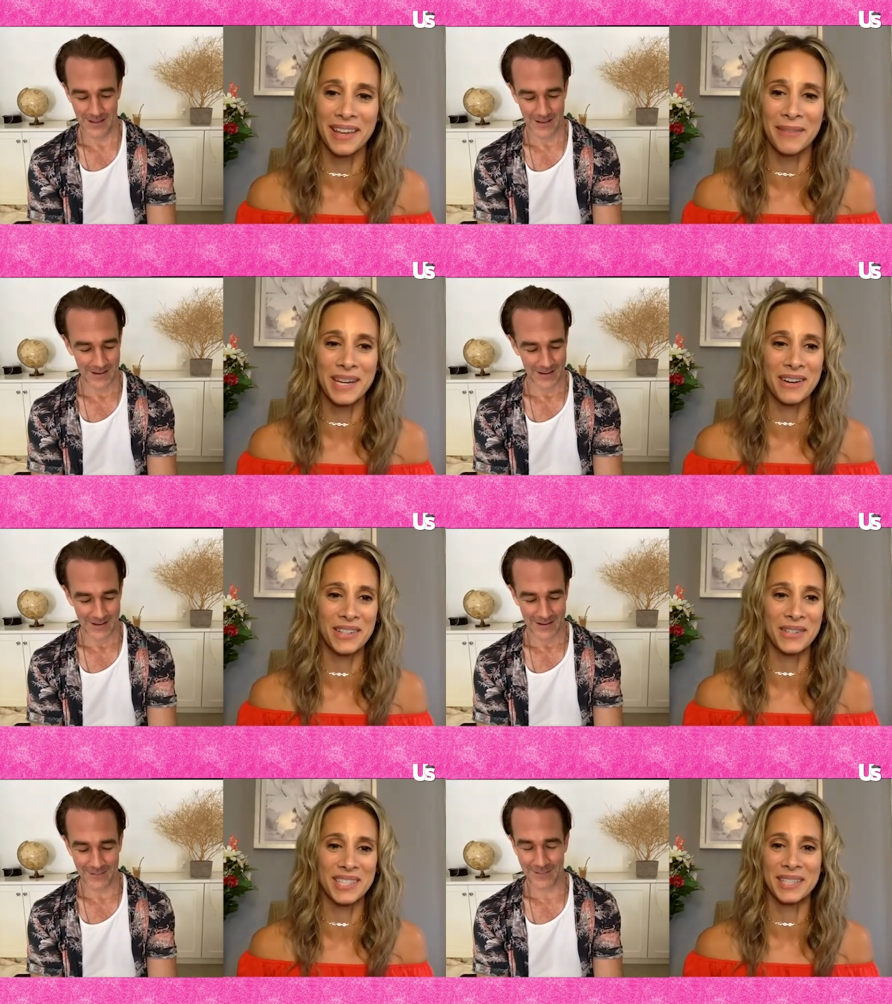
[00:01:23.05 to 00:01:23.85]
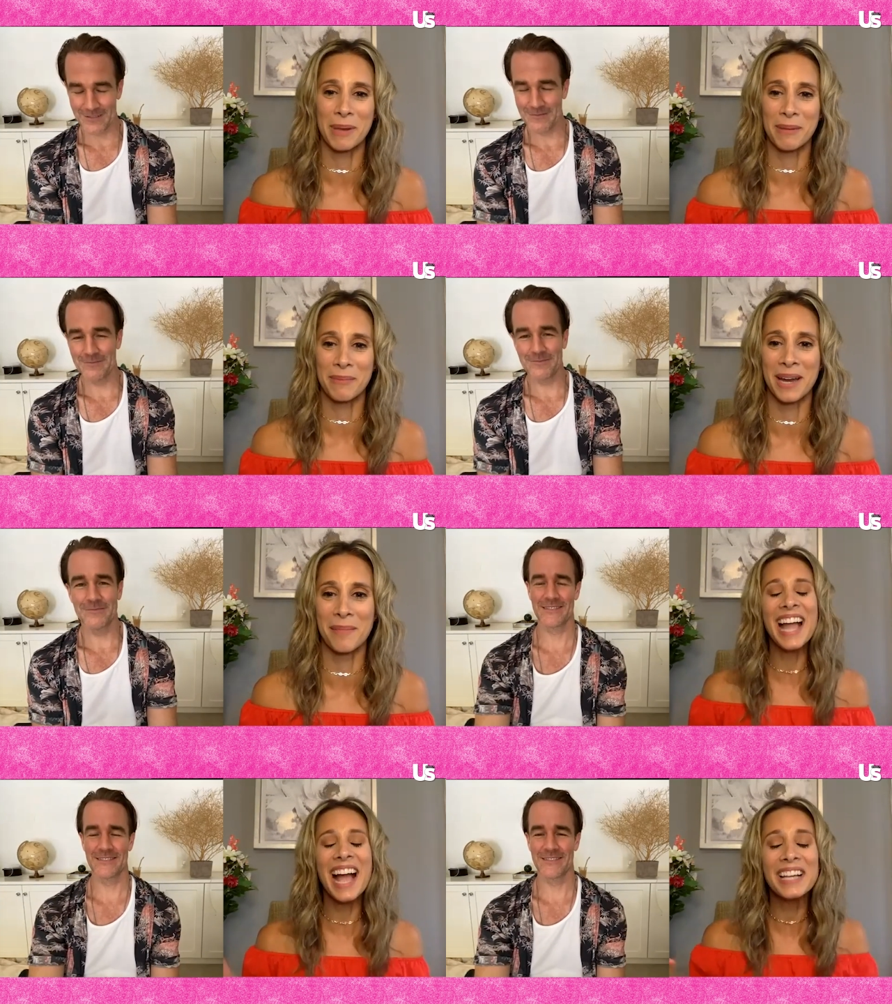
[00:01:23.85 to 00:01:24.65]
Speaker 1: We could all use a little pick me
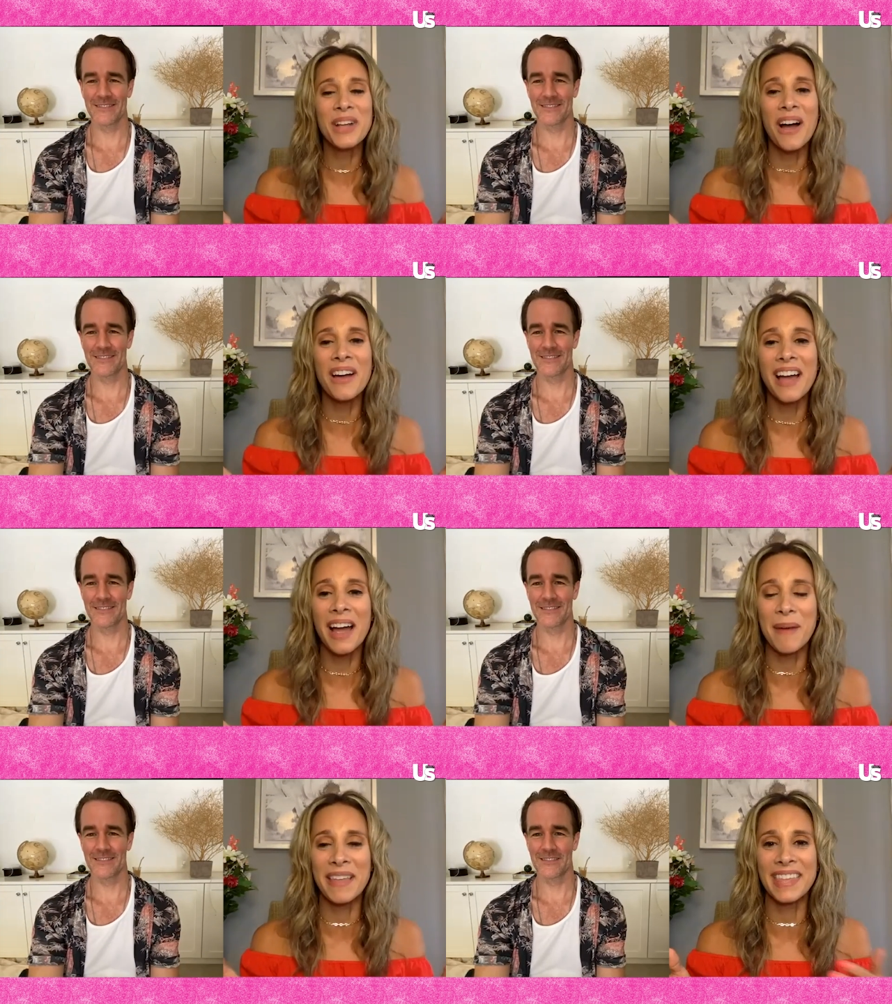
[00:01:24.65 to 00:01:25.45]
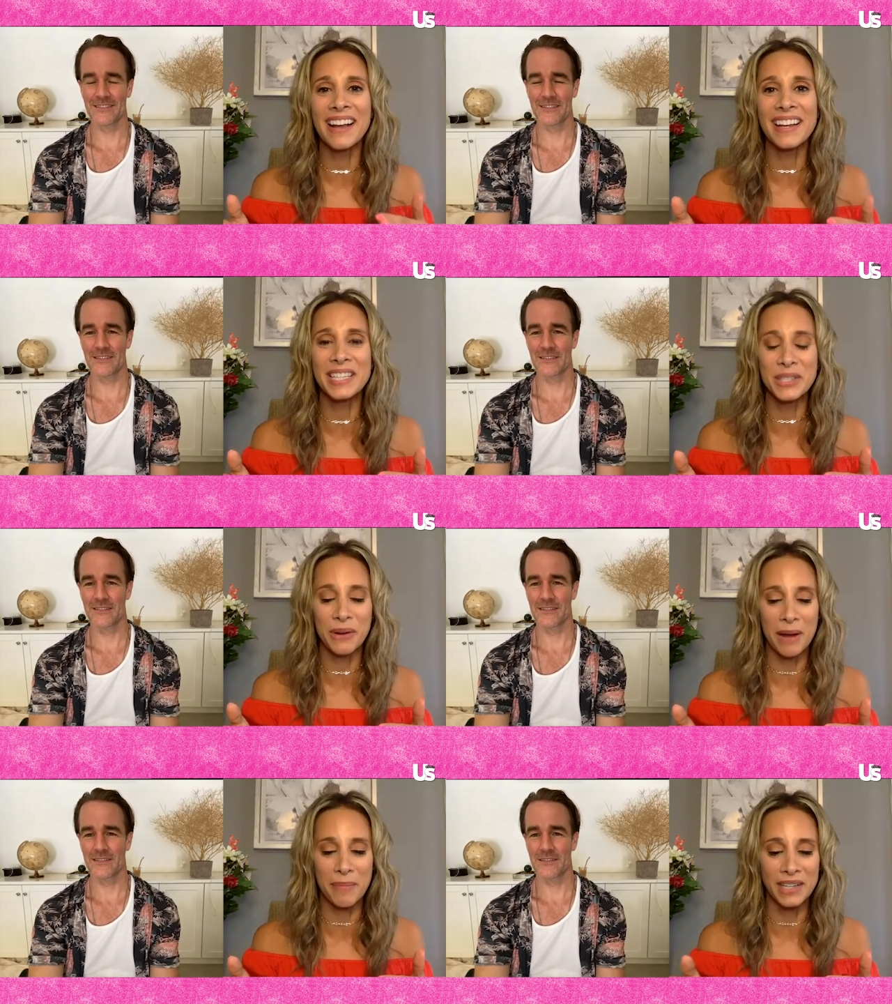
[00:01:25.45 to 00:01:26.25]
up. I saw um, I think on
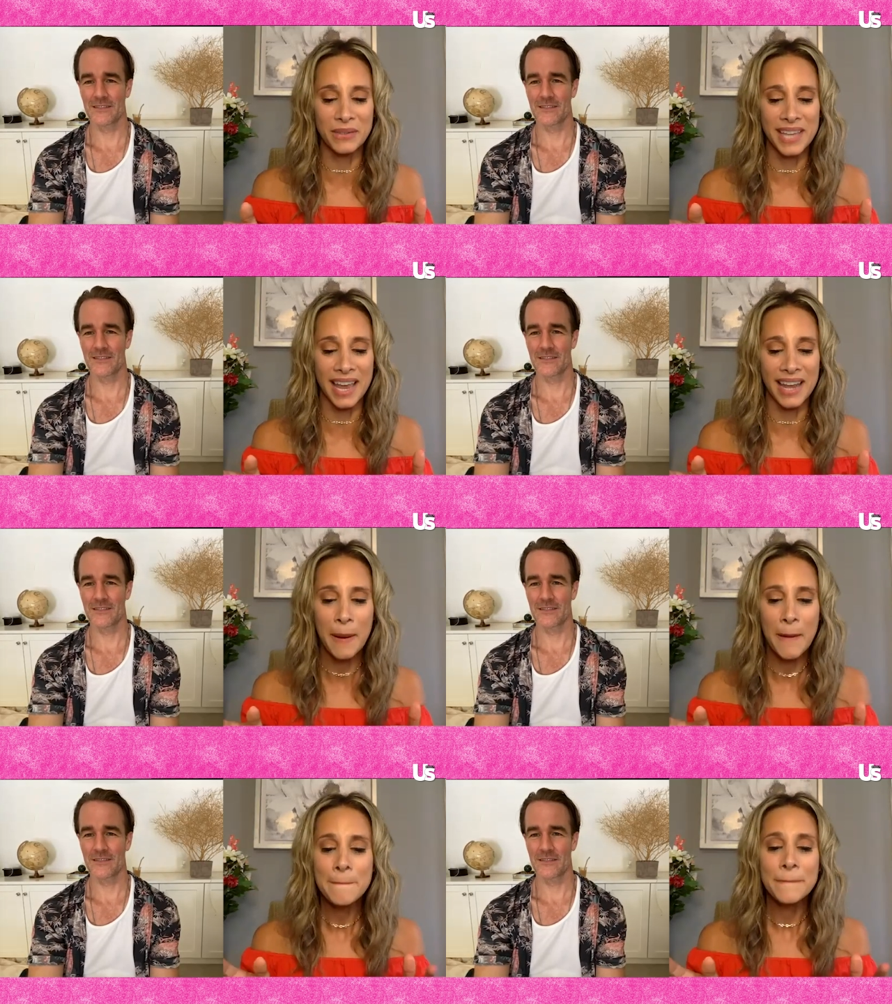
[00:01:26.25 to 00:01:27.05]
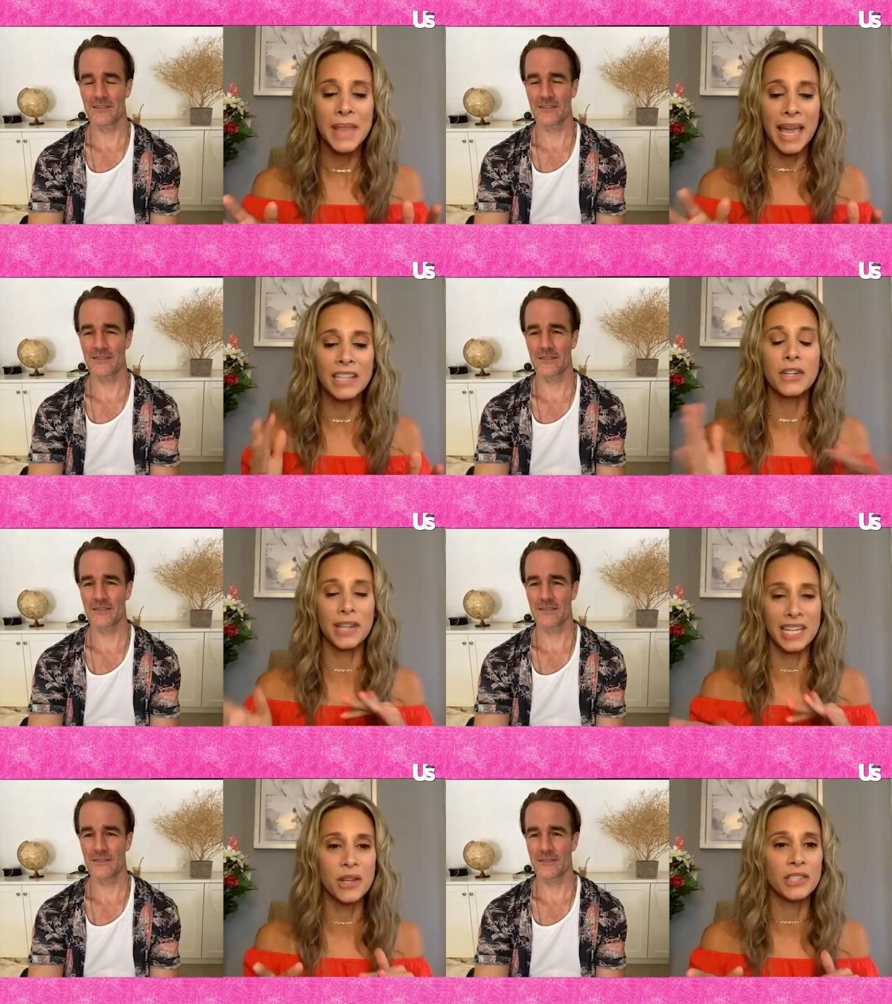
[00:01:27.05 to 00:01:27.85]
Instagram that you said that your
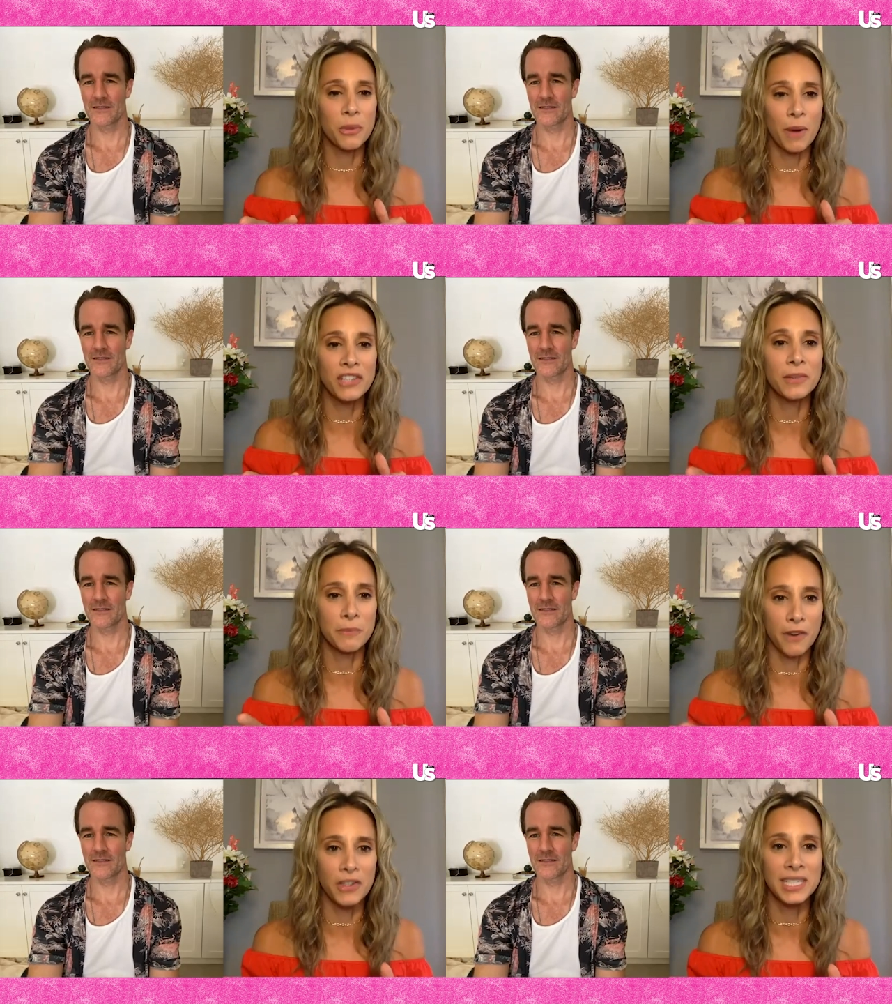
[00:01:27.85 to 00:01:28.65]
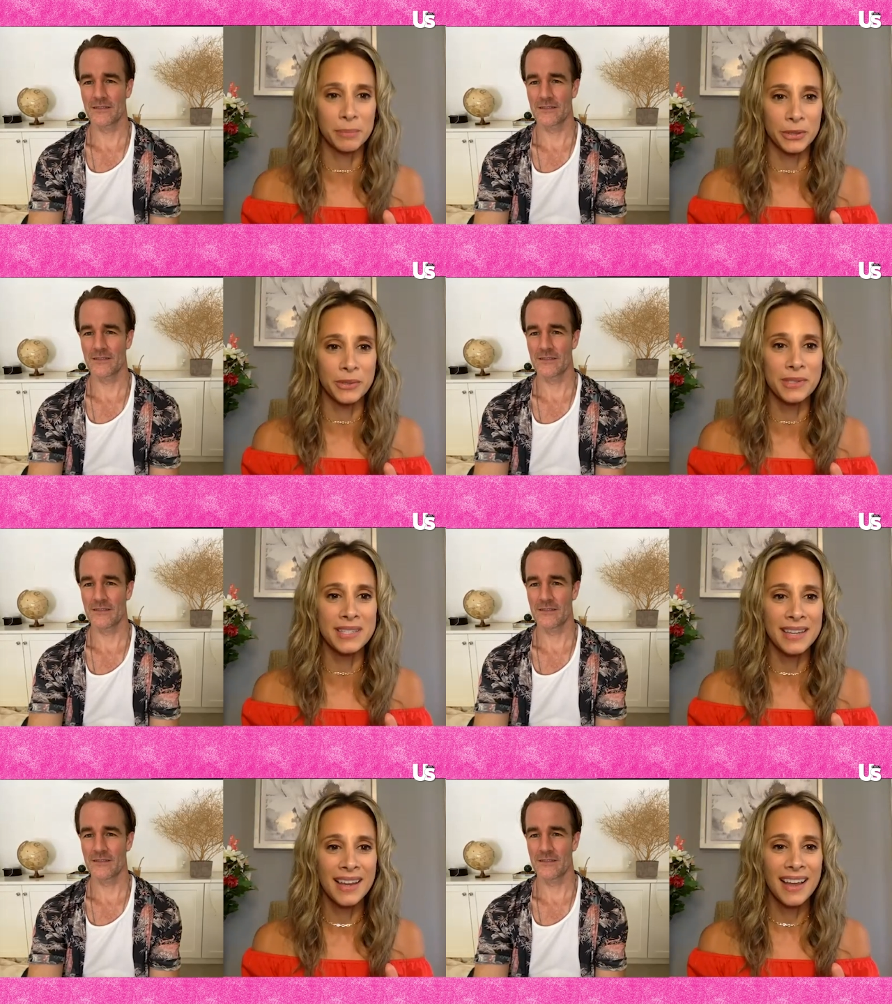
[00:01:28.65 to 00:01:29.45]
kids also watch some Varsity
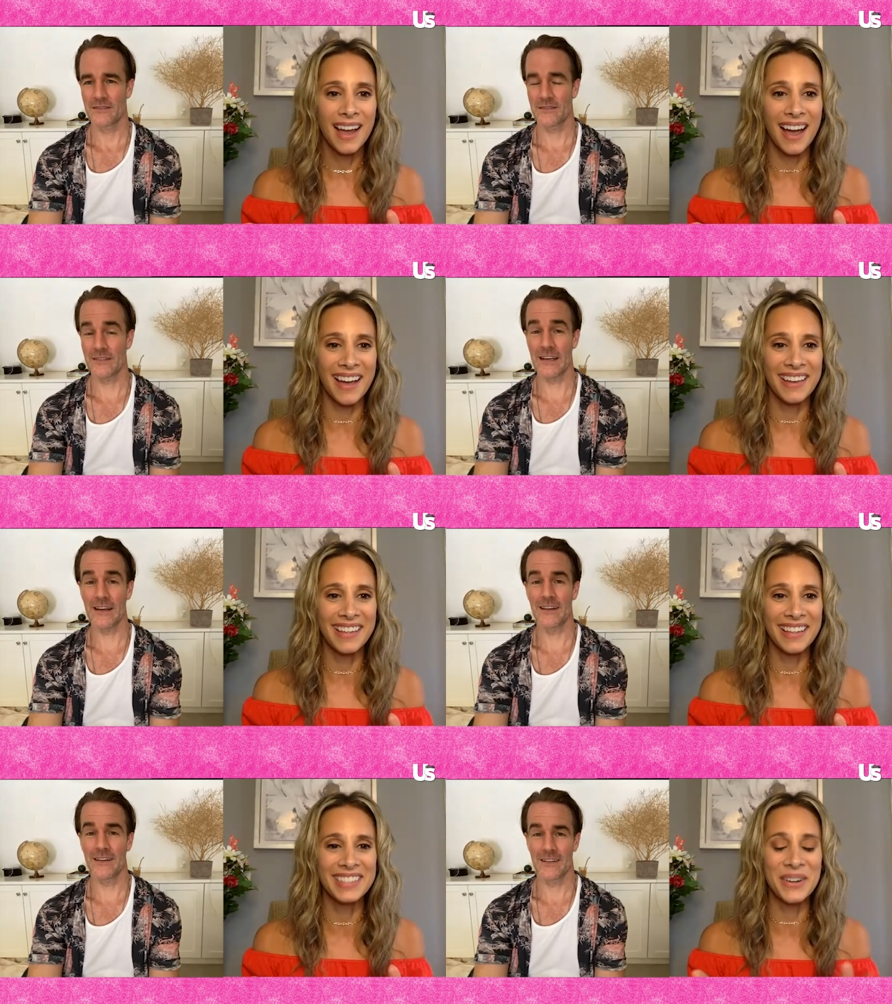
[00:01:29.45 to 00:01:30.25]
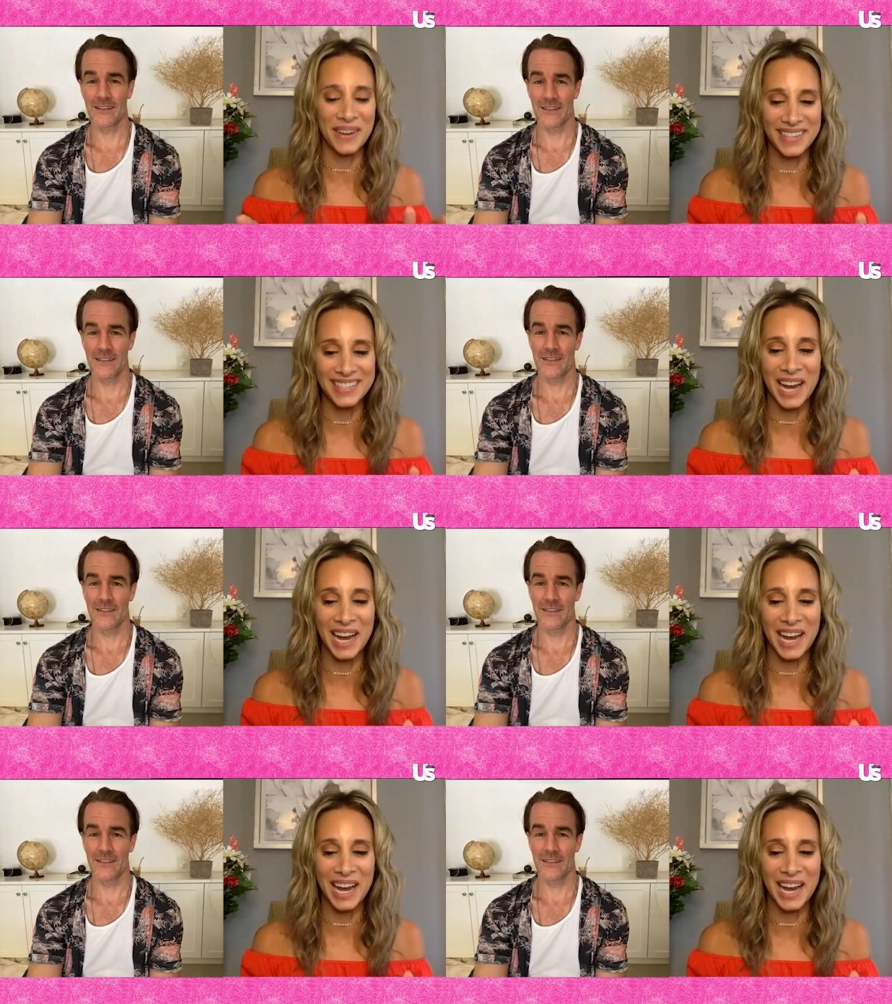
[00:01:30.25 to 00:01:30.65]
Blues uh, yeah. during this